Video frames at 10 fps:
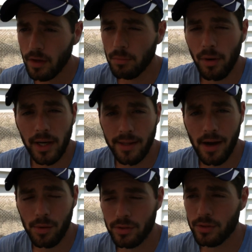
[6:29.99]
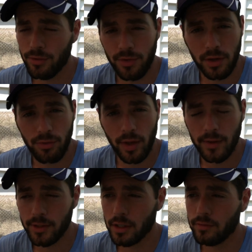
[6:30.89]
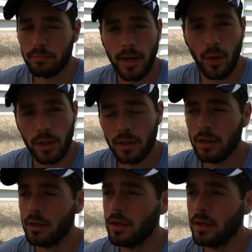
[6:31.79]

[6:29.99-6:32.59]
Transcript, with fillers: Combine that with the fig flavor of a melon,